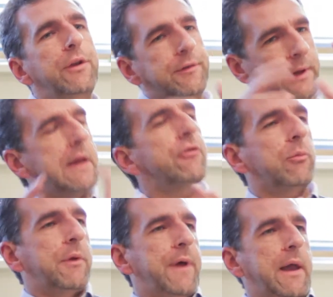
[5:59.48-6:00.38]
The danger
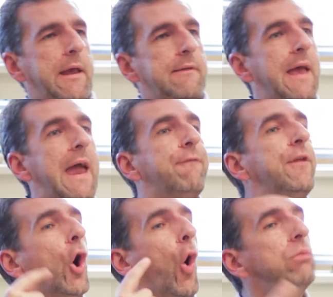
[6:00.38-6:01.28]
with that is, if
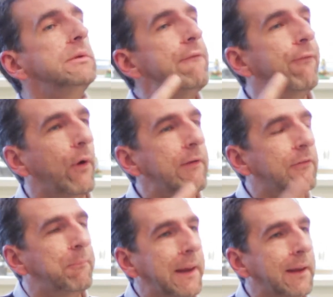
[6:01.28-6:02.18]
the only voice
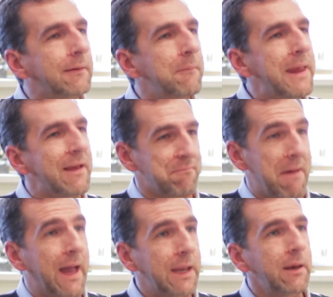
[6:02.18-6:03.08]
speaking to me is
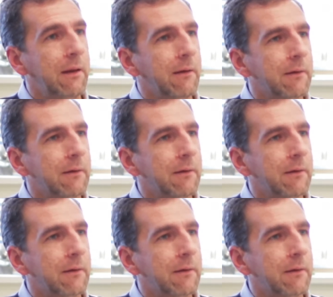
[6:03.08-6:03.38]
mine,